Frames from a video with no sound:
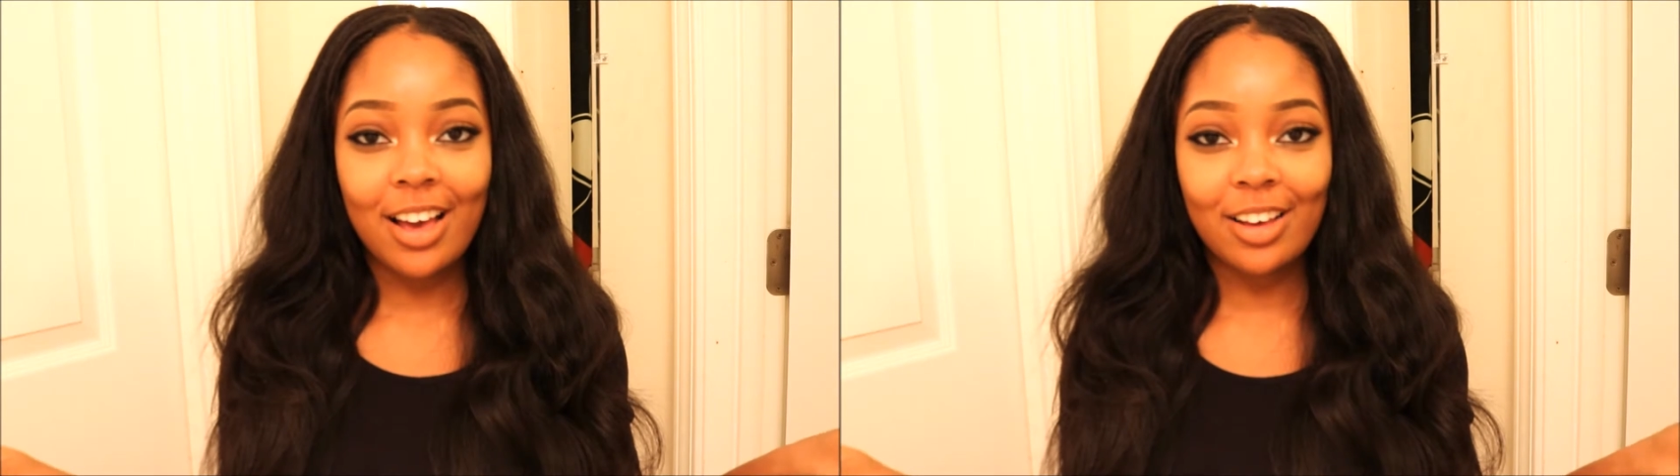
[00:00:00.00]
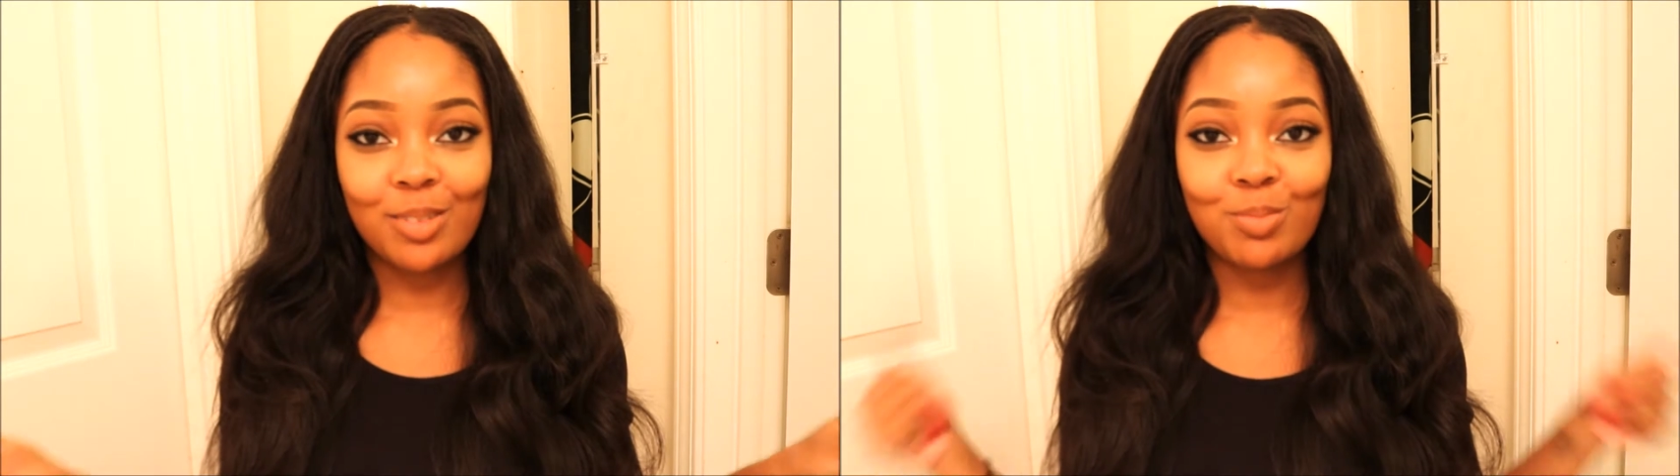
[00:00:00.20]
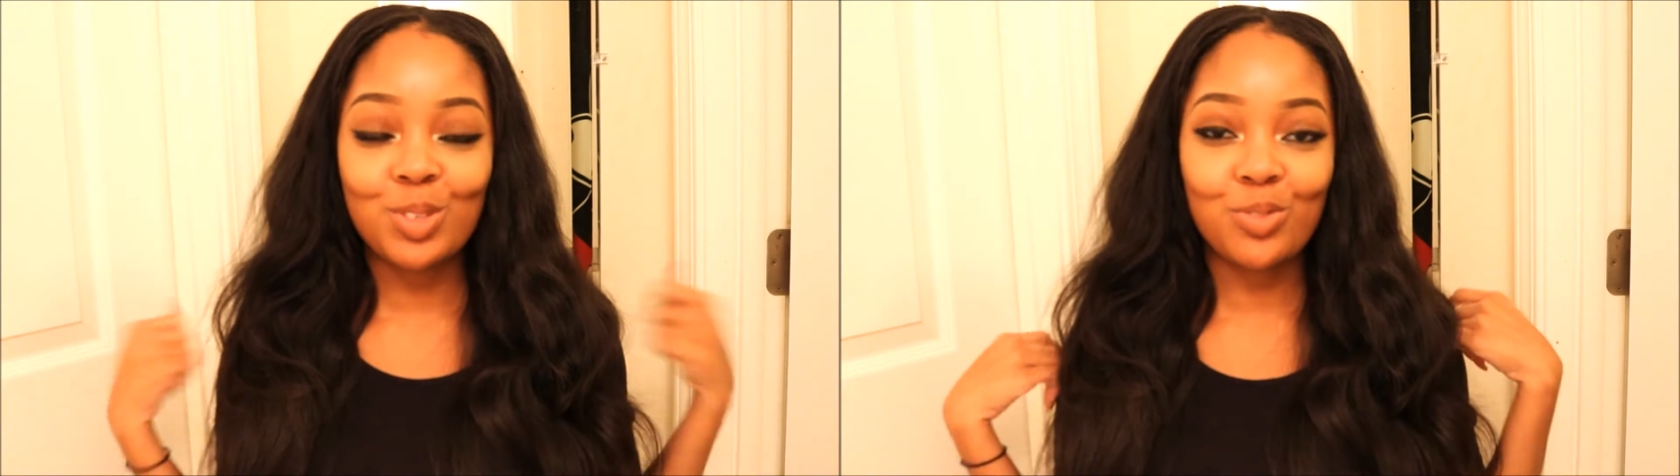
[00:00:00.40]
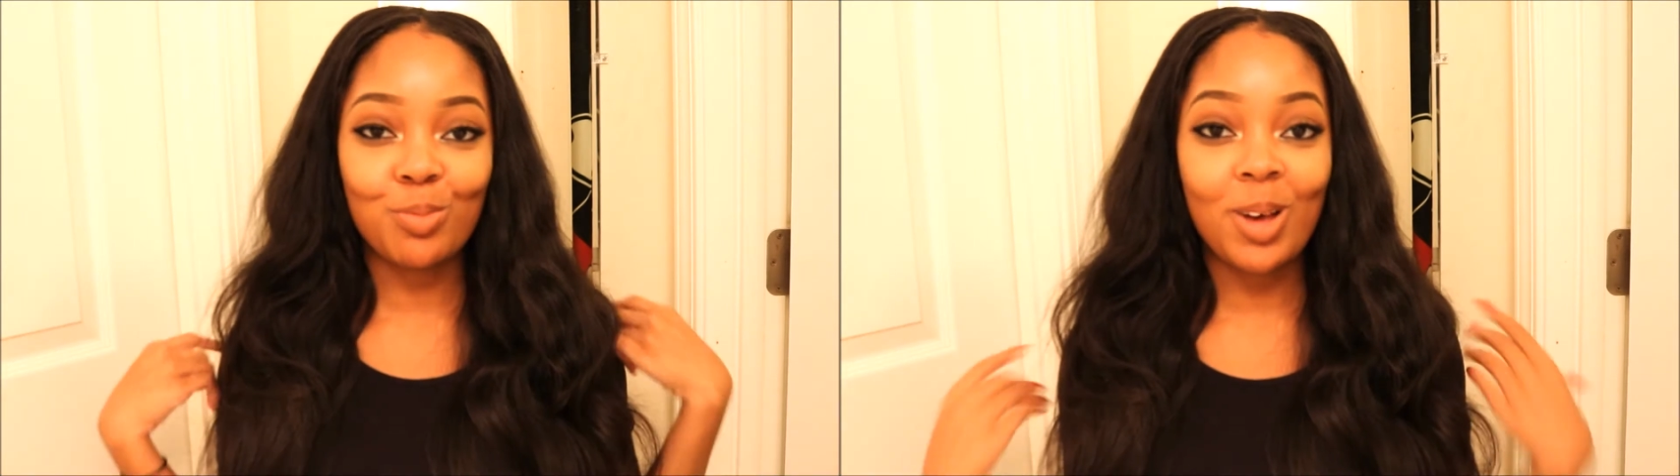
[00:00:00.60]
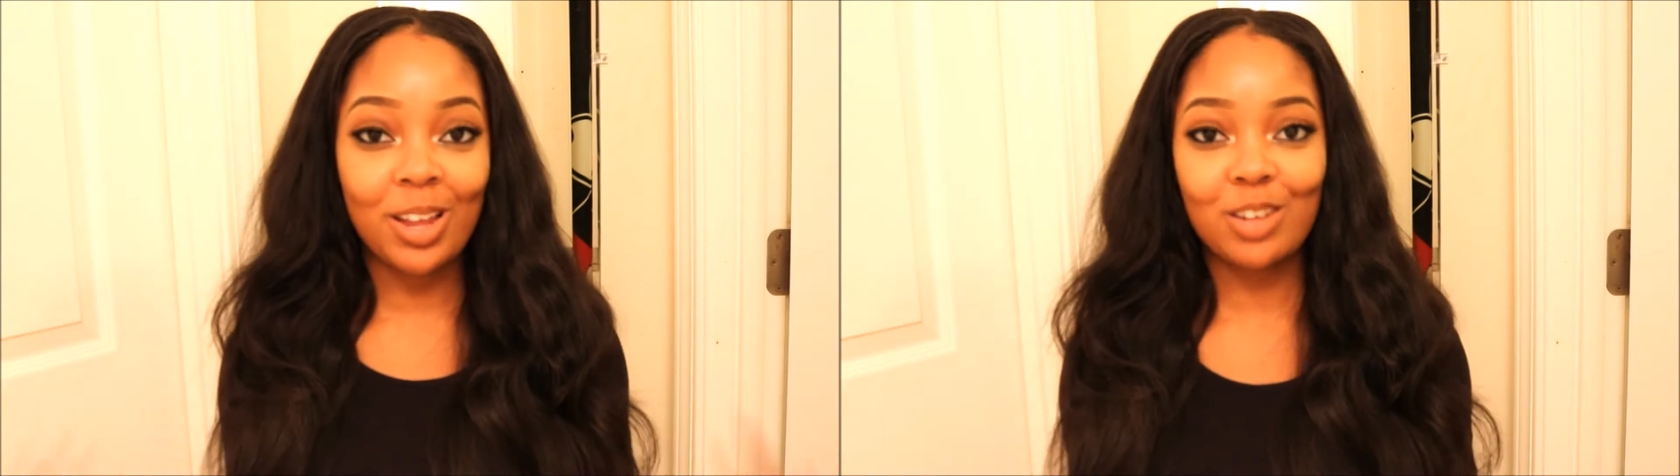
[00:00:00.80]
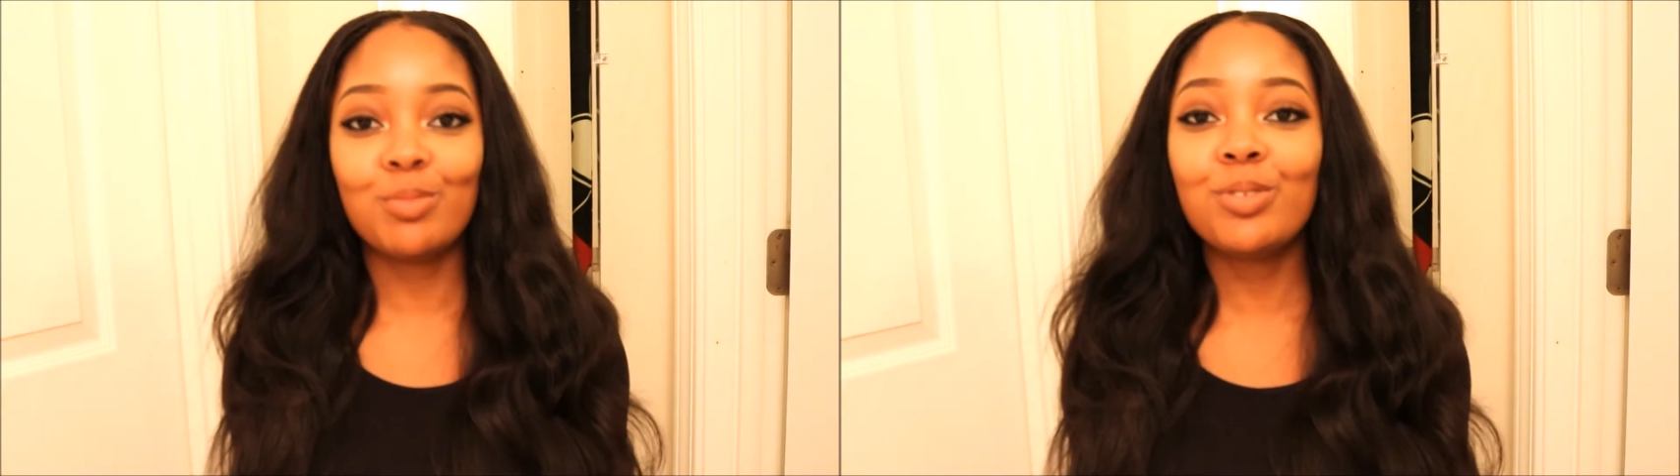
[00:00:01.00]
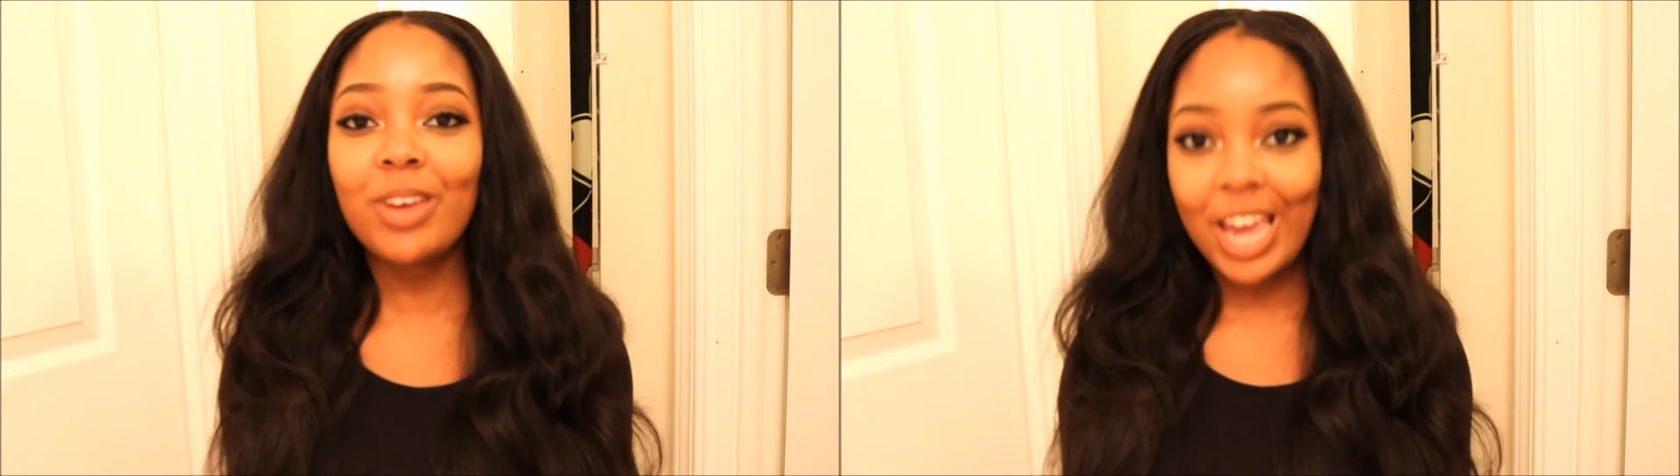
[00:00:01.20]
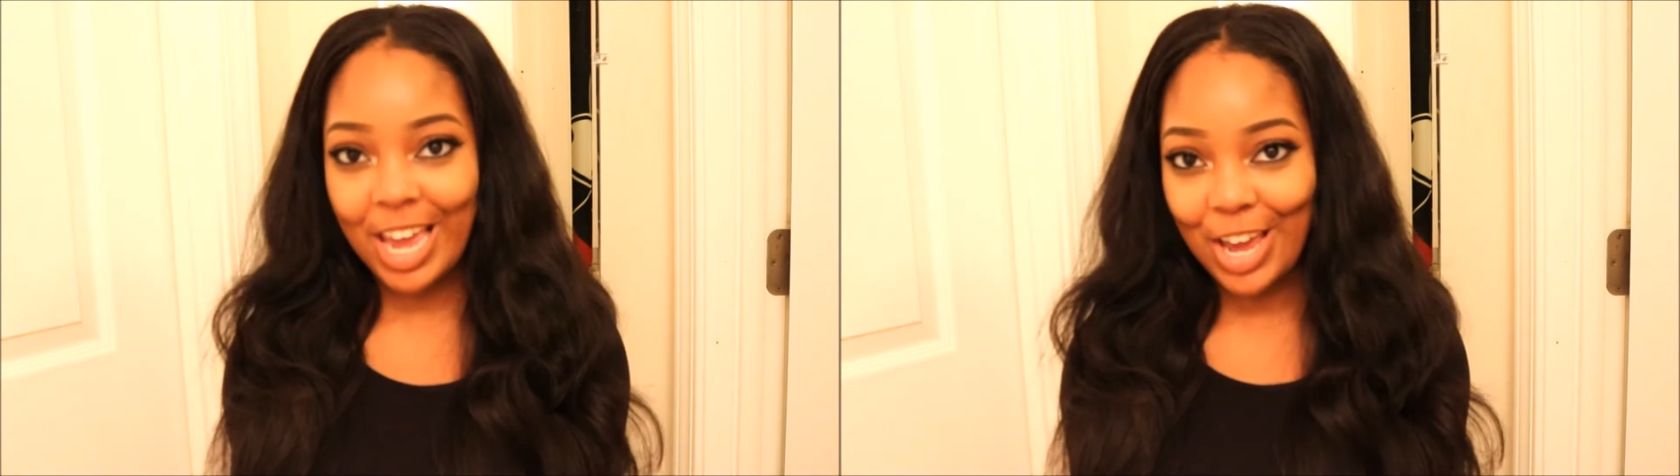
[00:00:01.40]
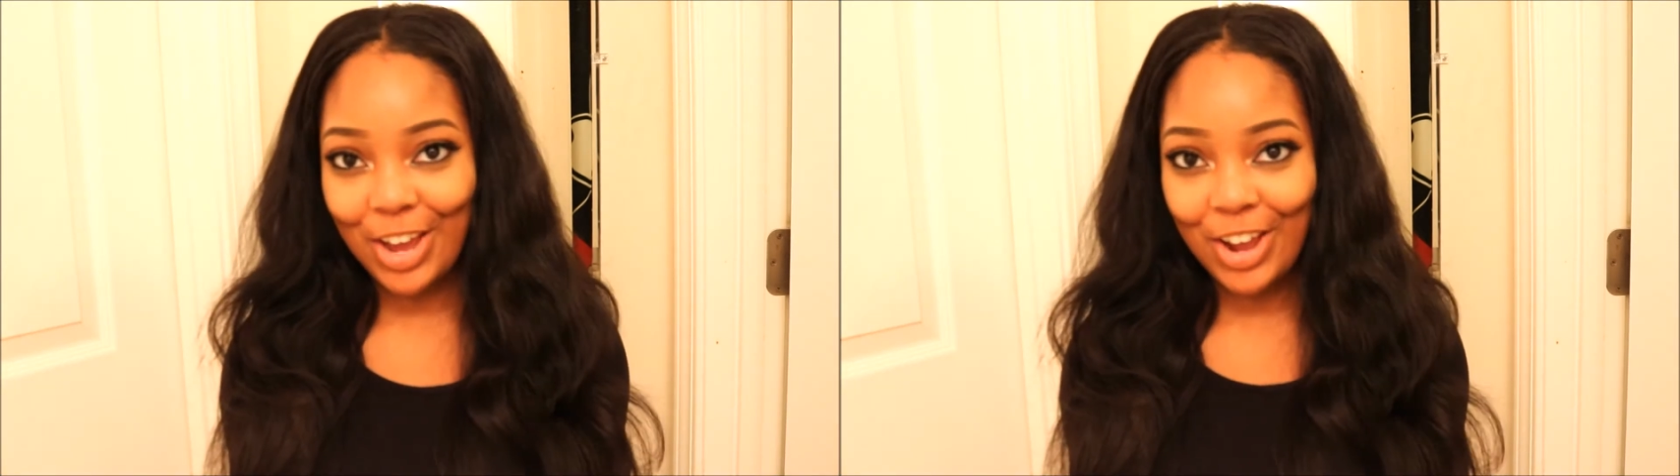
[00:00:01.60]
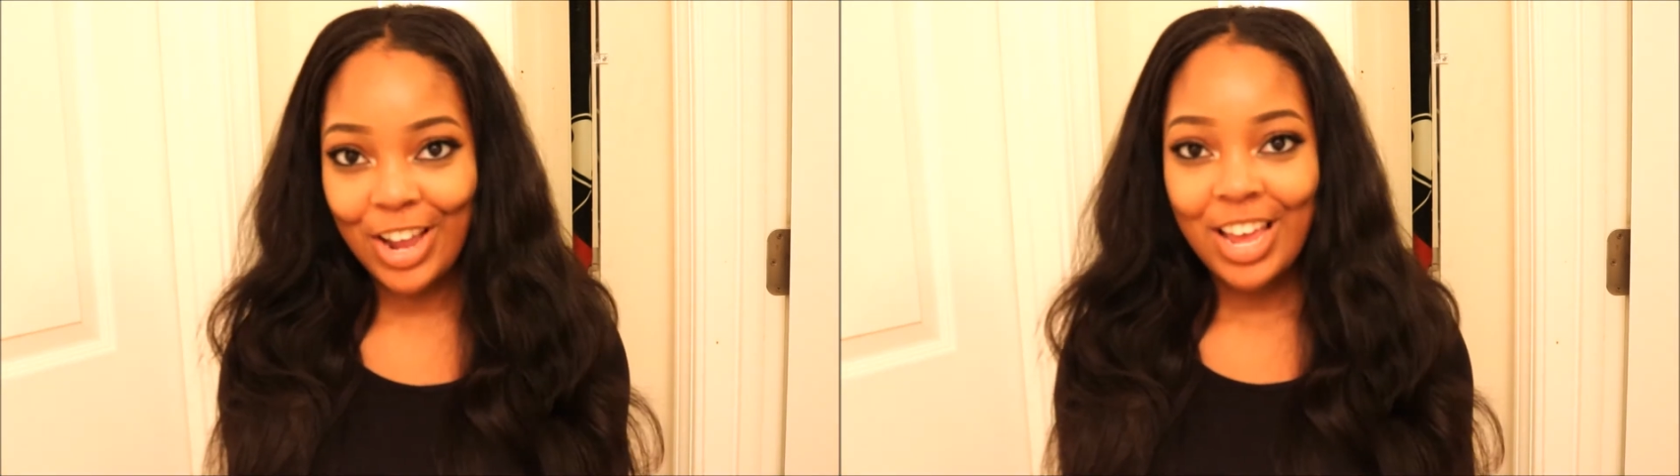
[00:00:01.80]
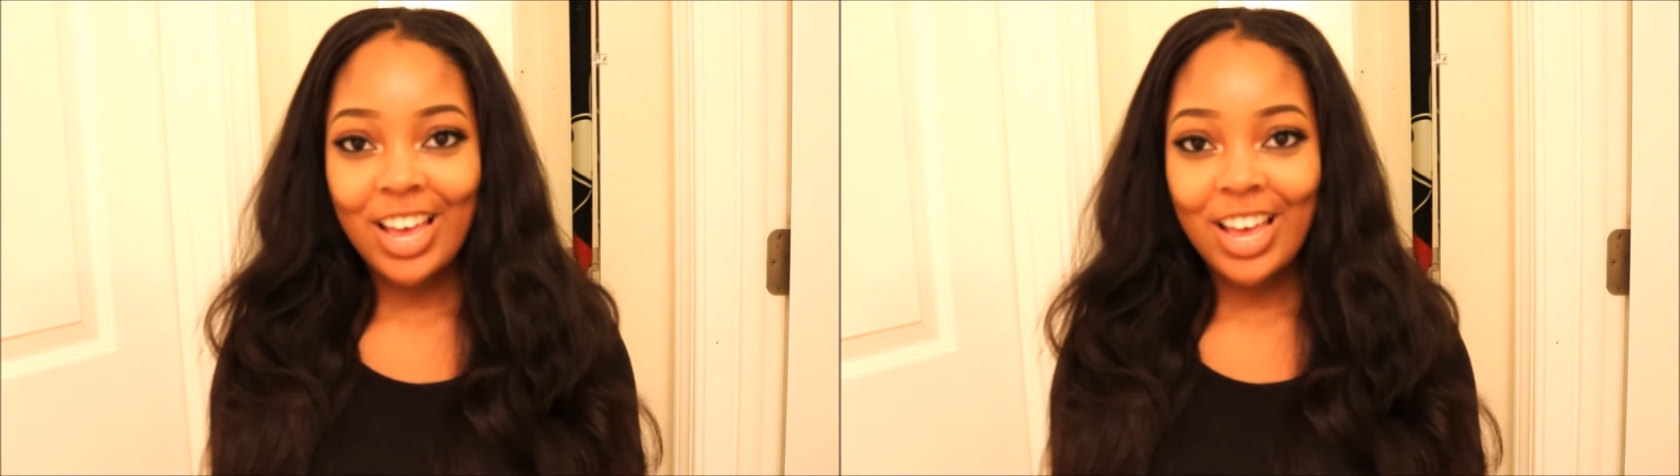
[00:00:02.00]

It's from Ondibu Hair.